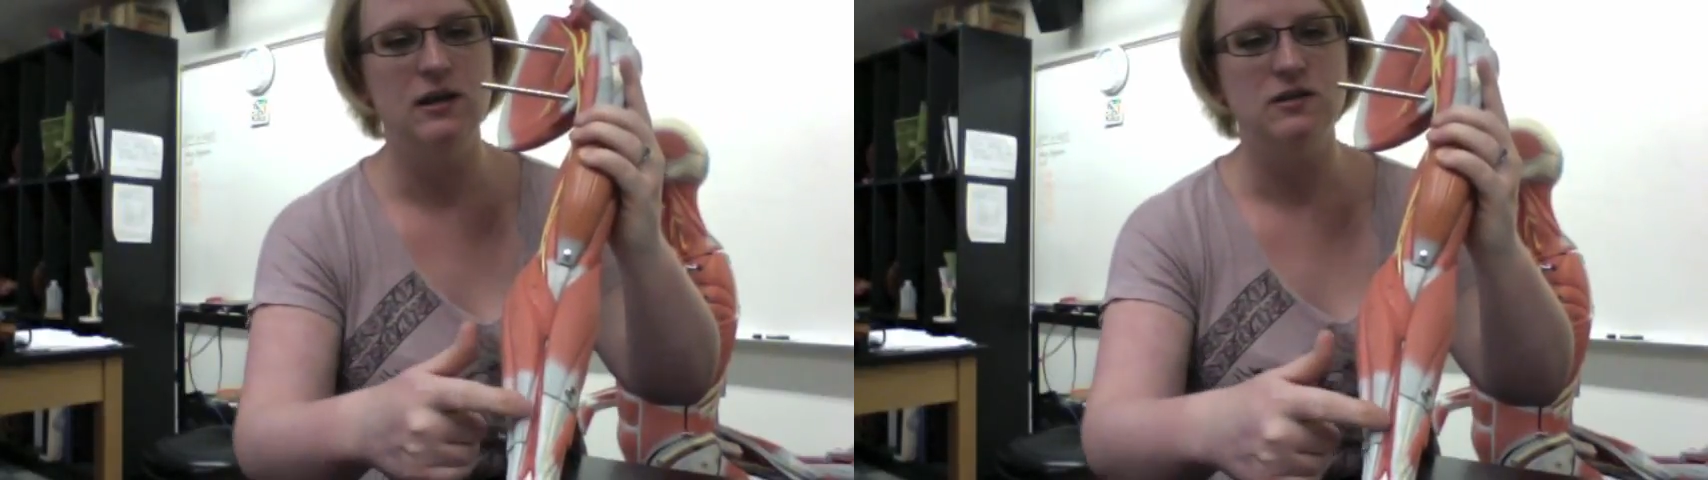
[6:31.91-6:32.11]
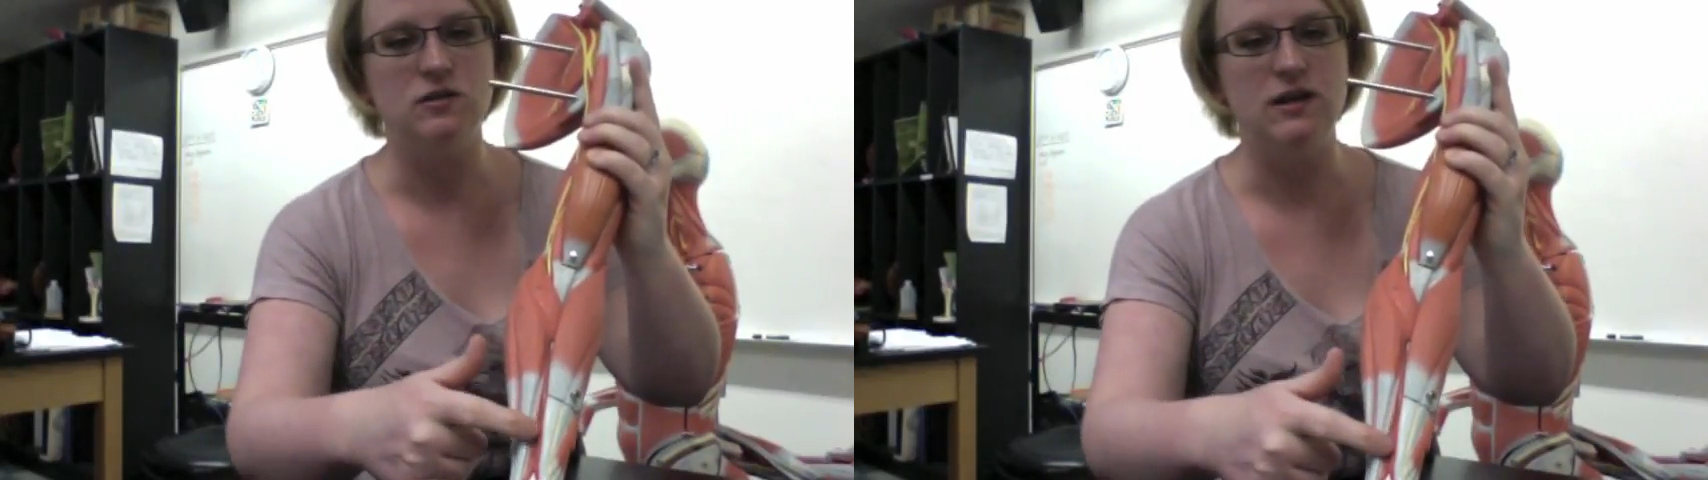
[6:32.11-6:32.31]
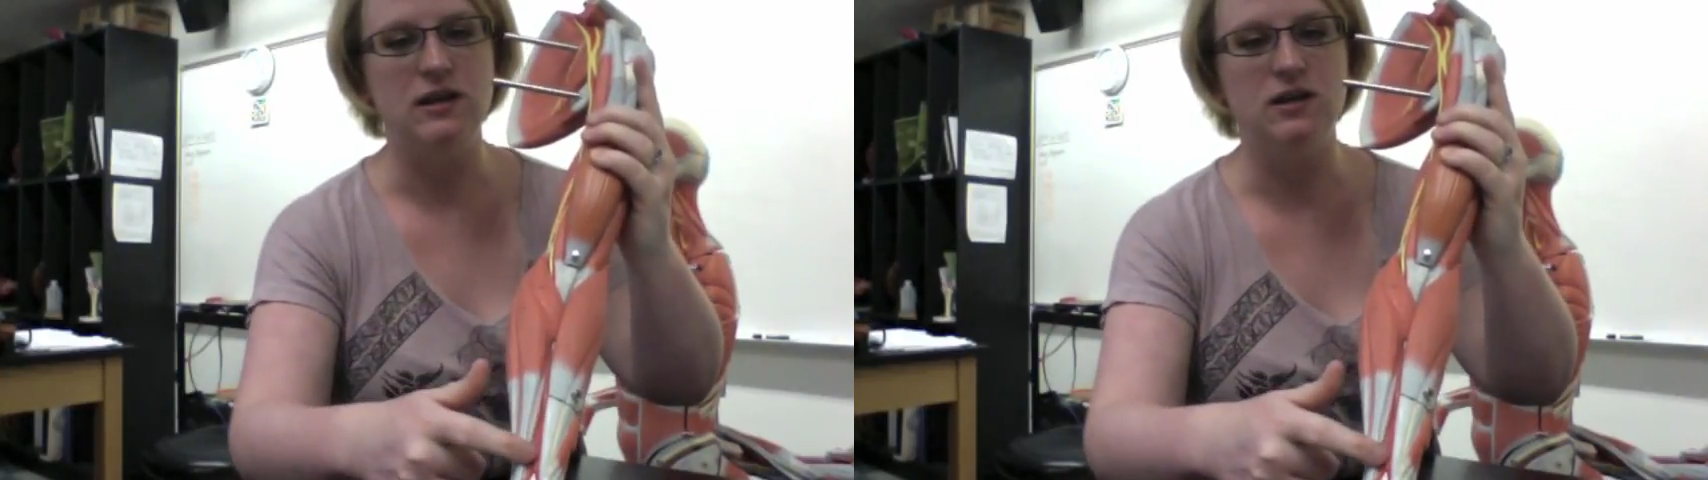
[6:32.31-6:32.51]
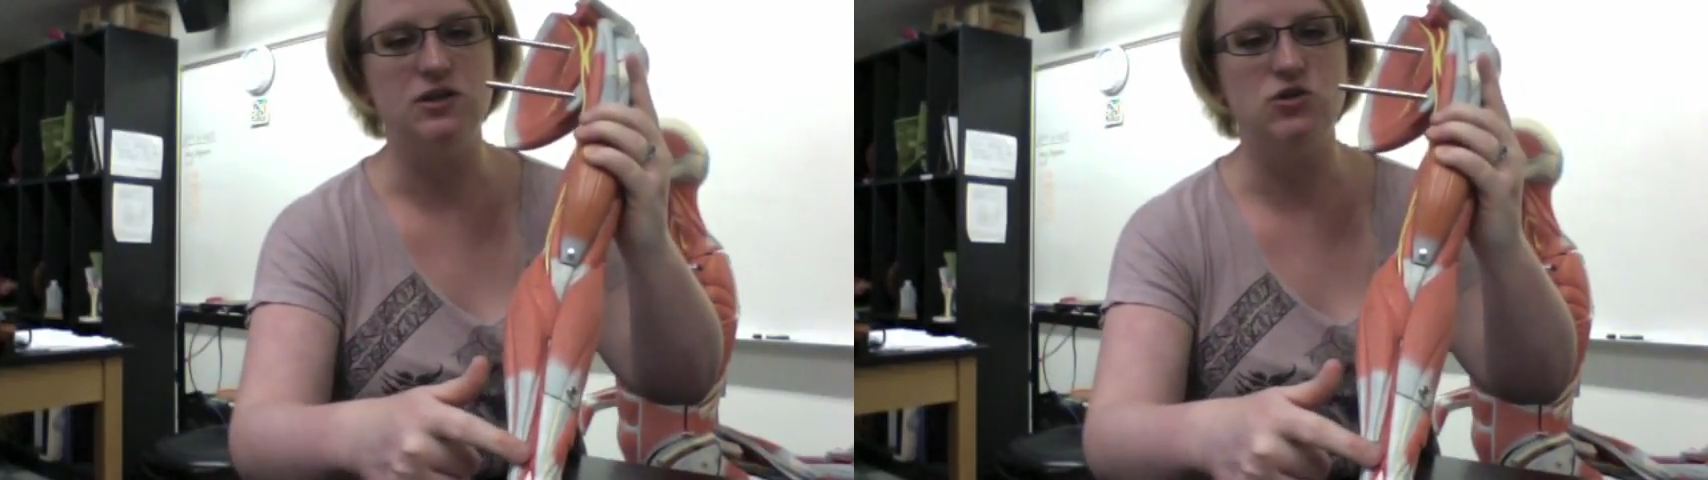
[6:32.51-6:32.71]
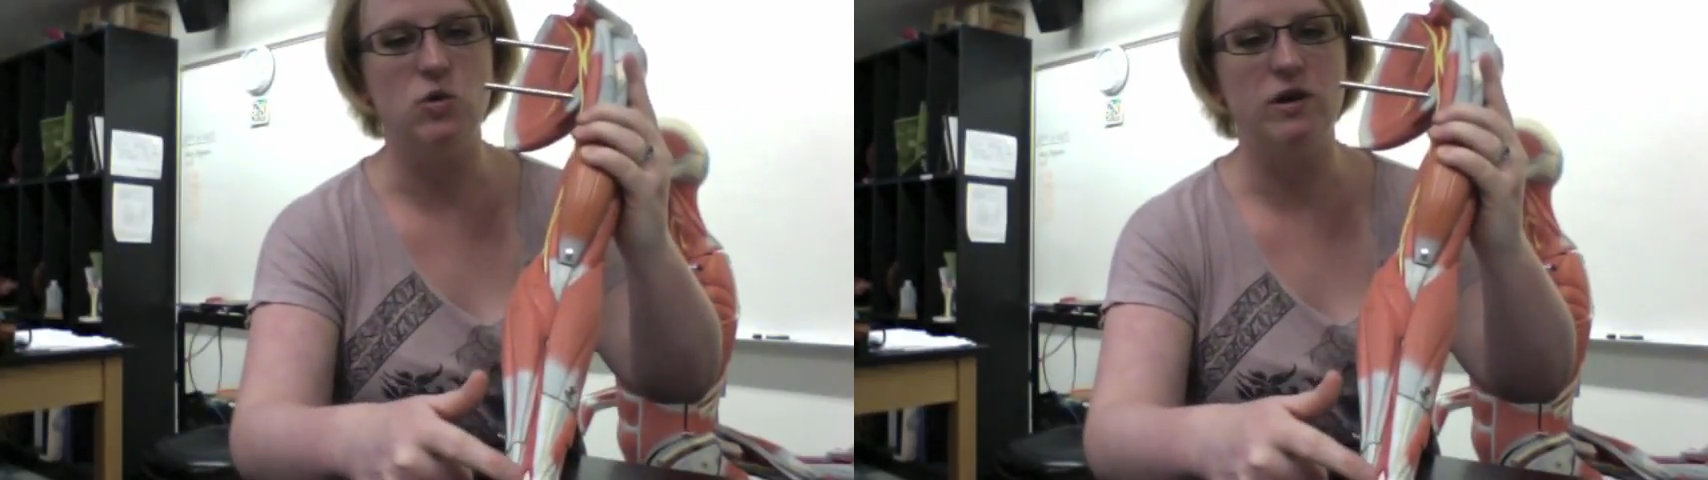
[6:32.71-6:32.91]
So here
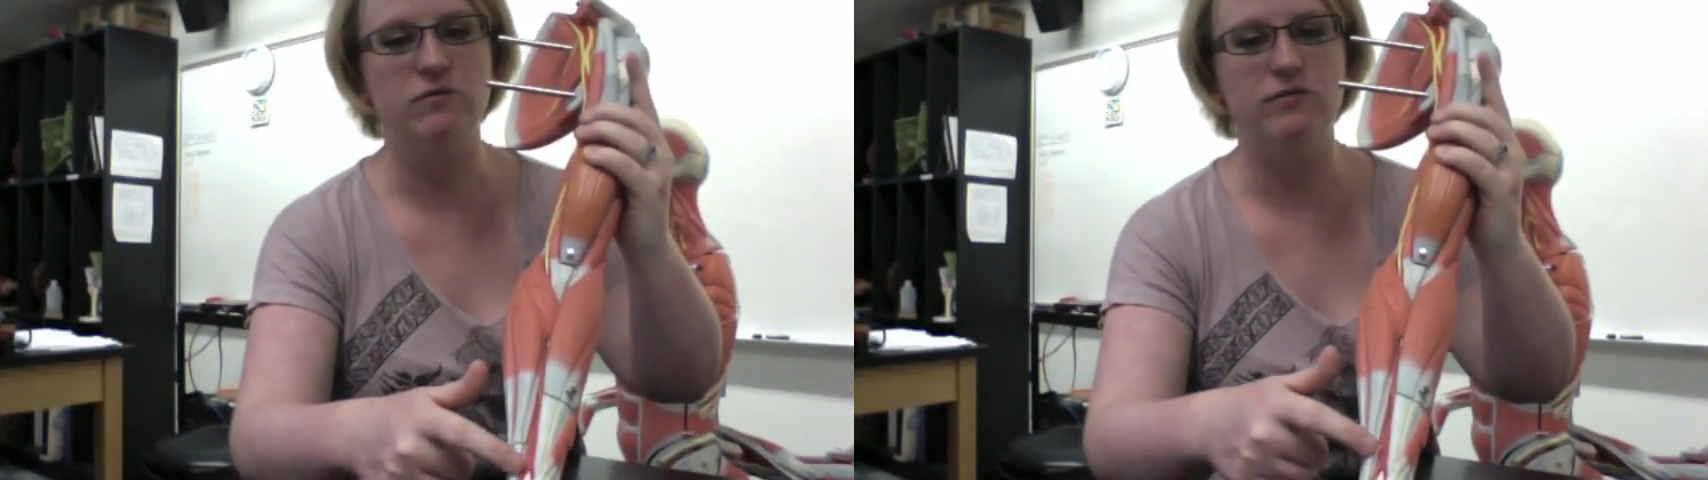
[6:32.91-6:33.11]
is your